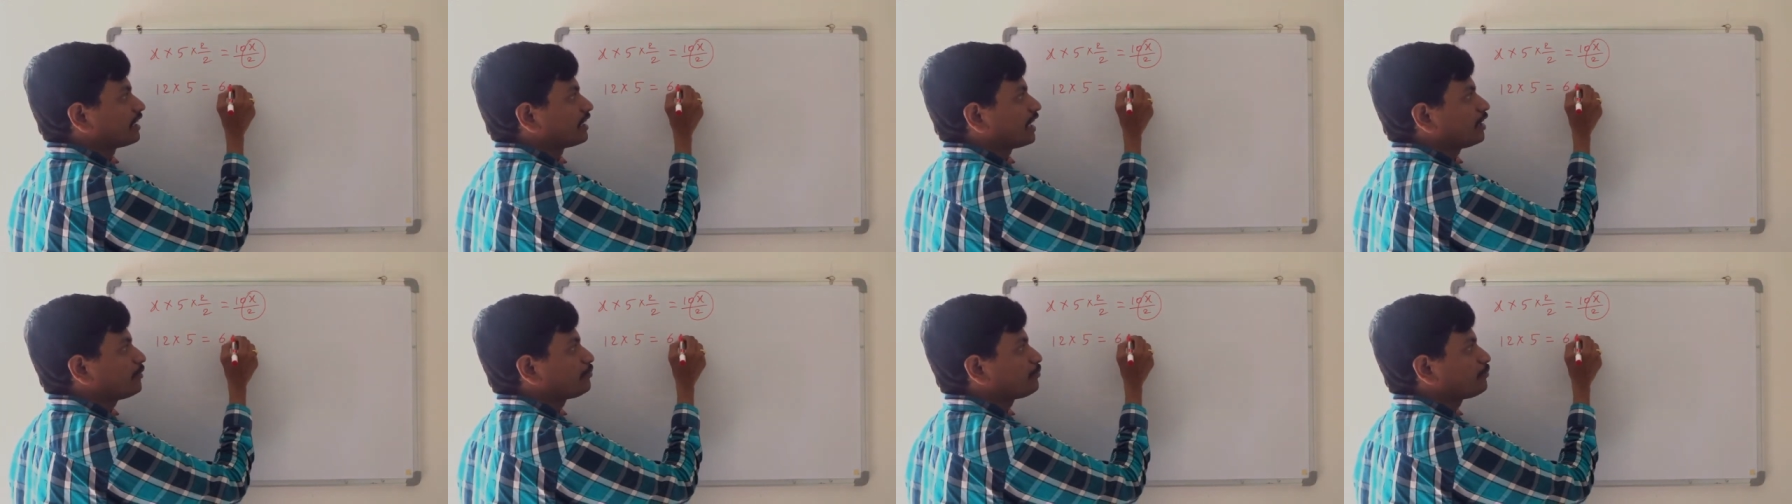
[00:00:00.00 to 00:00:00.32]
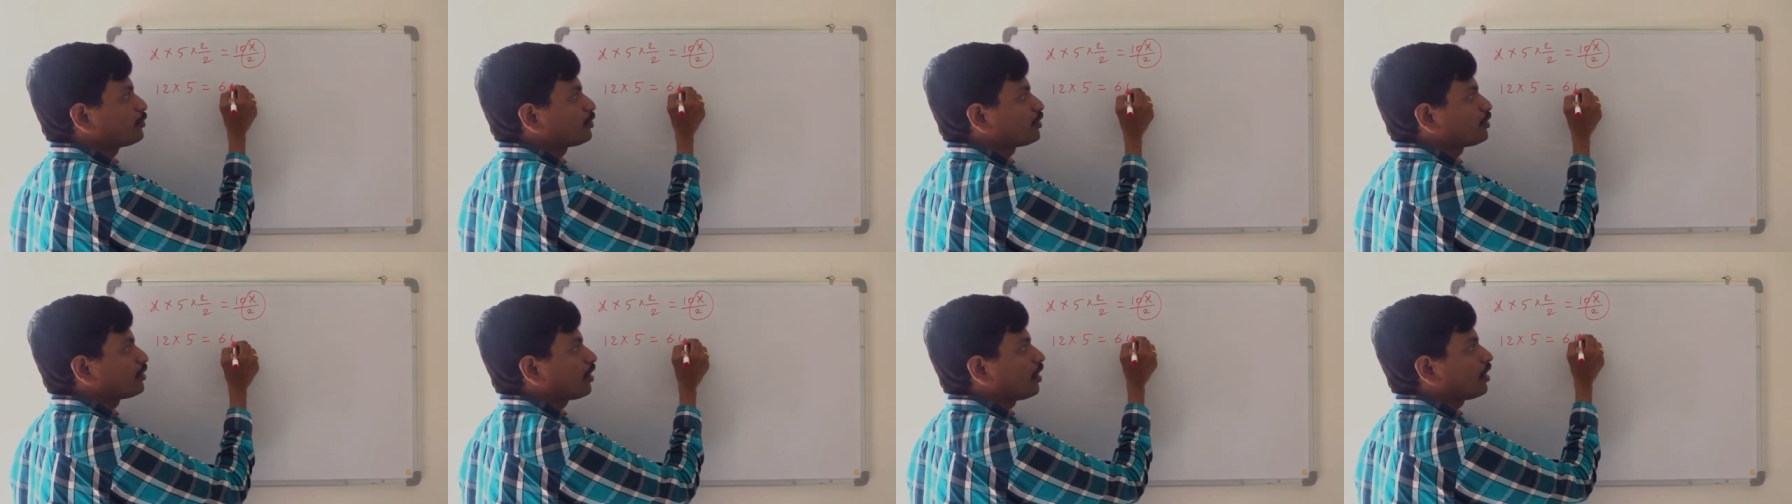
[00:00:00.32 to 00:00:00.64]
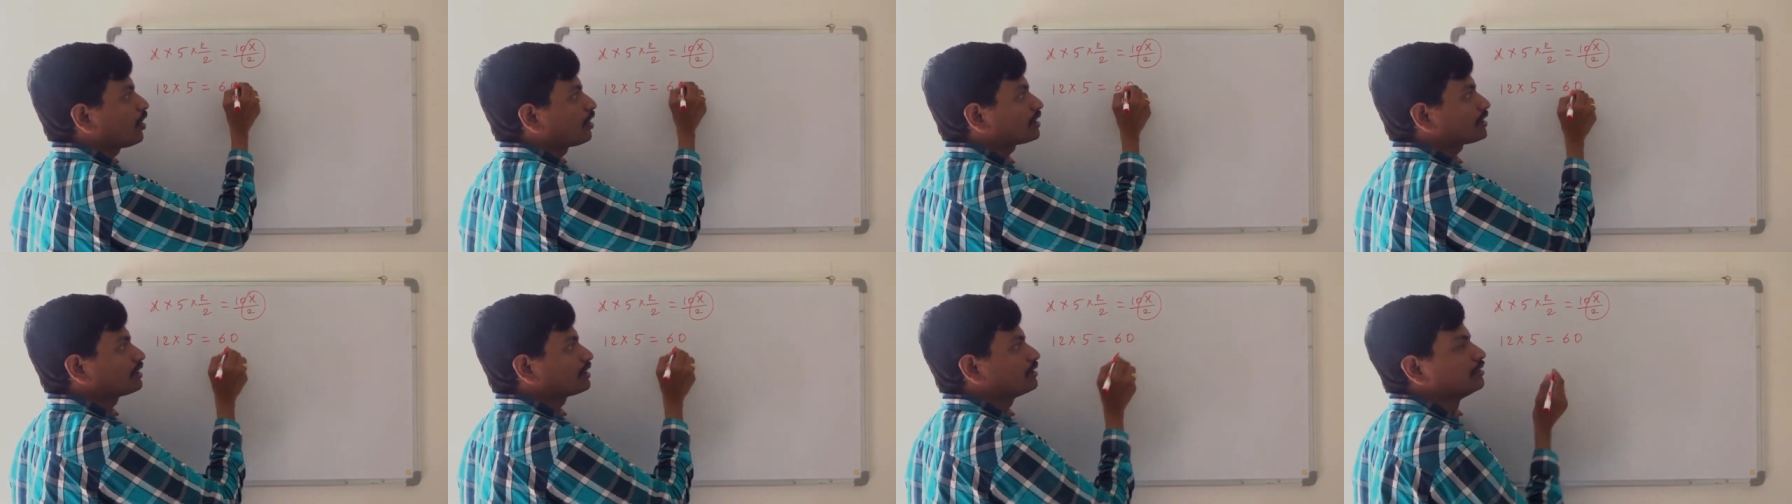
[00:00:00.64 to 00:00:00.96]
And put
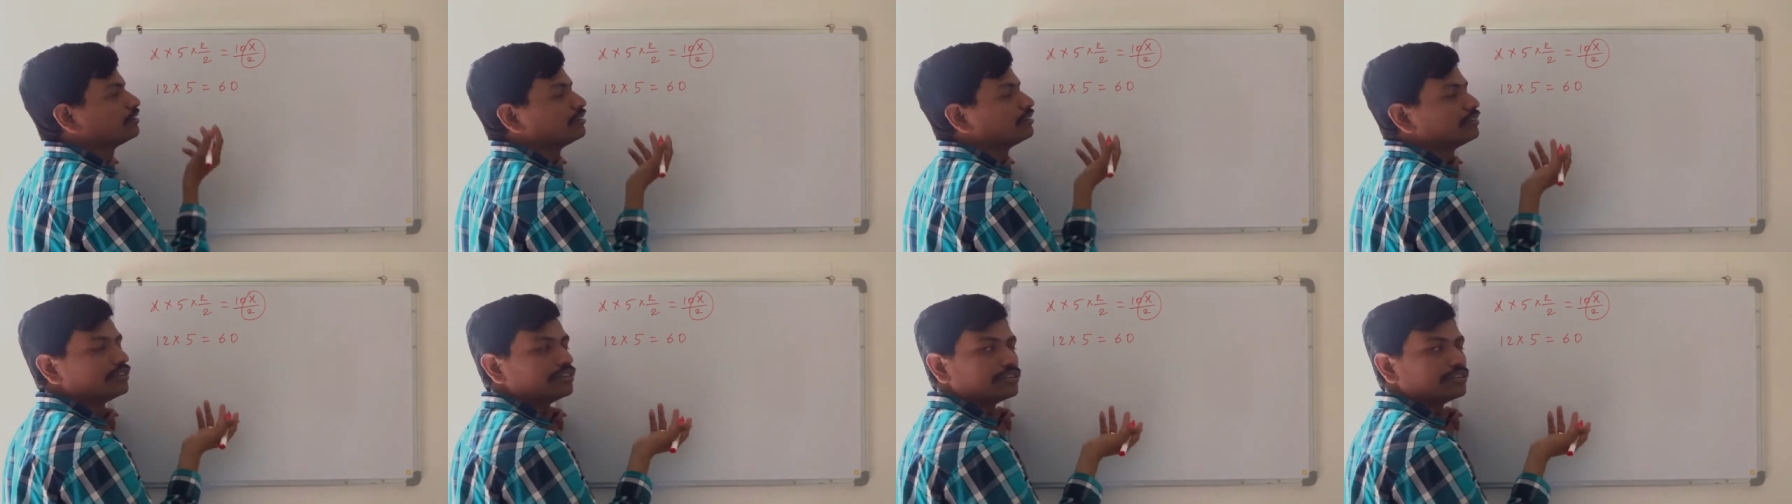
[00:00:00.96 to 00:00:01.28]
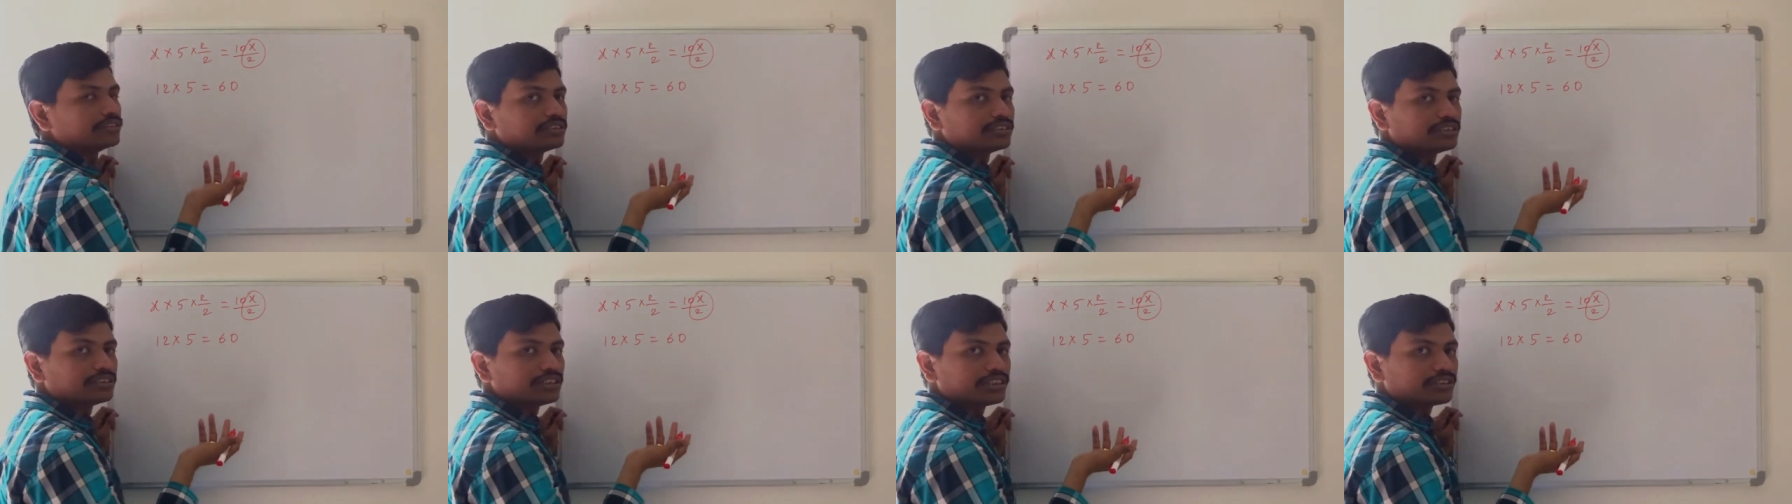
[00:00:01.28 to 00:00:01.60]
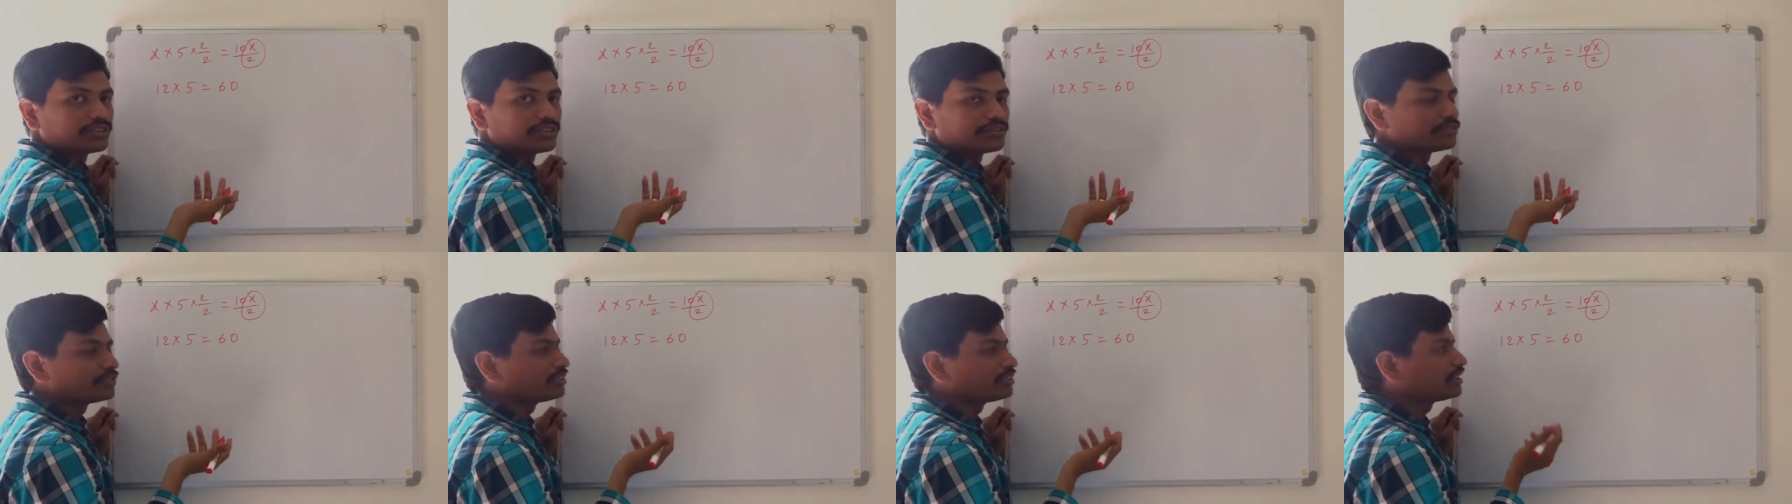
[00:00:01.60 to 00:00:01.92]
last
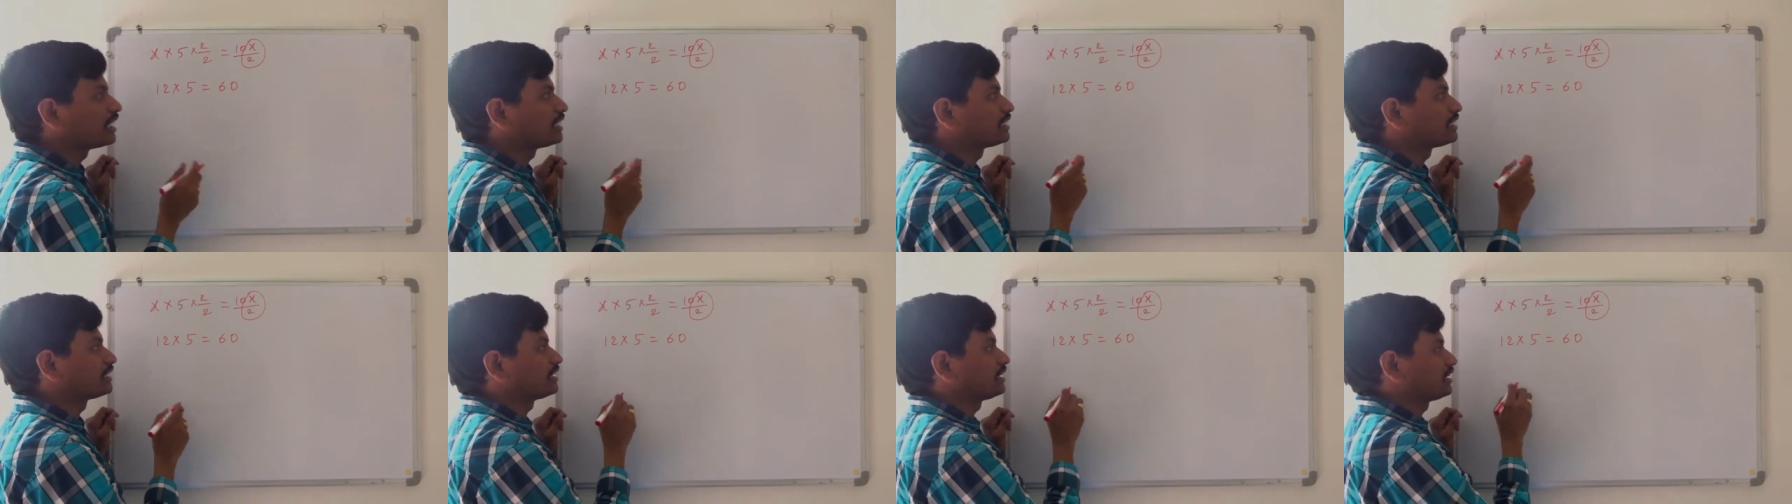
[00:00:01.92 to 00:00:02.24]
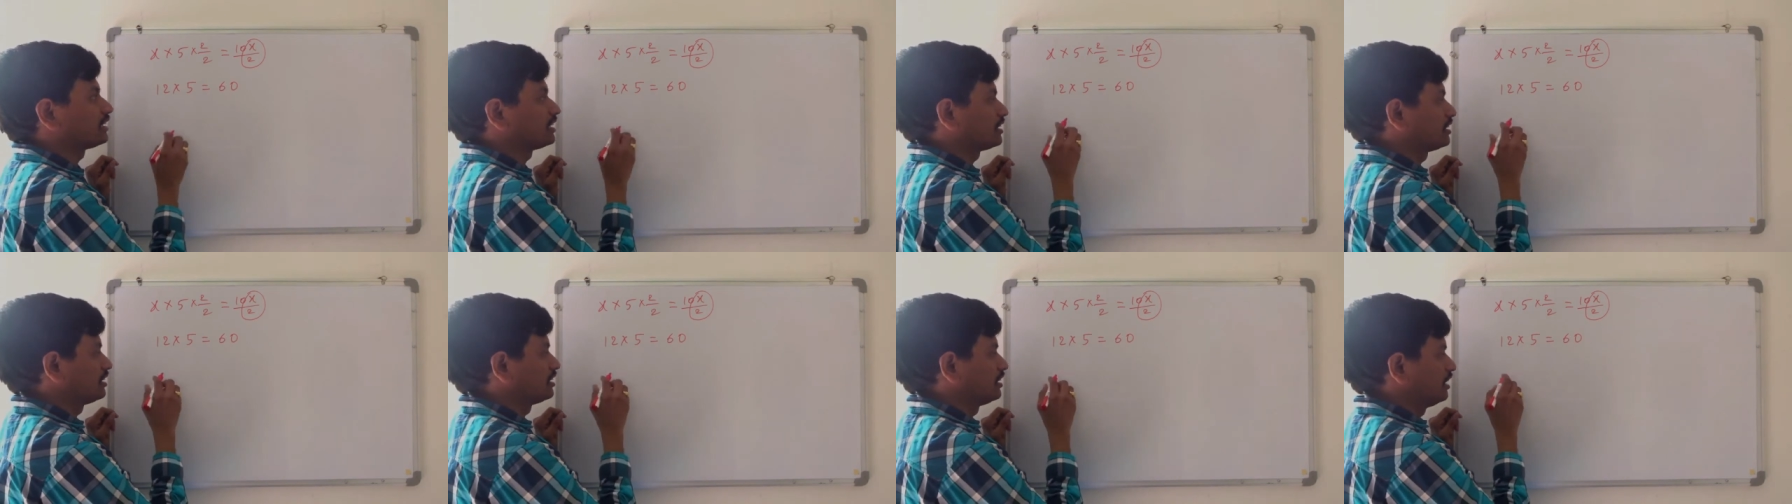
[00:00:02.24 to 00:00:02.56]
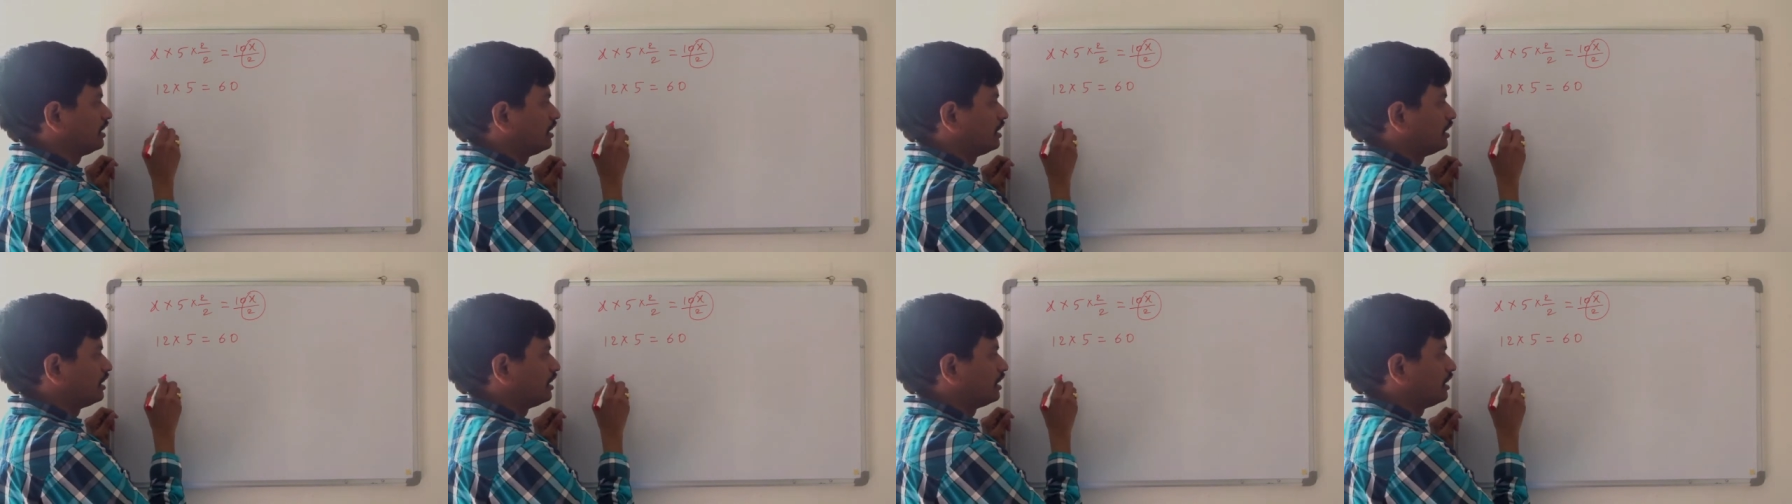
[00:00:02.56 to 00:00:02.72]
0. That's it.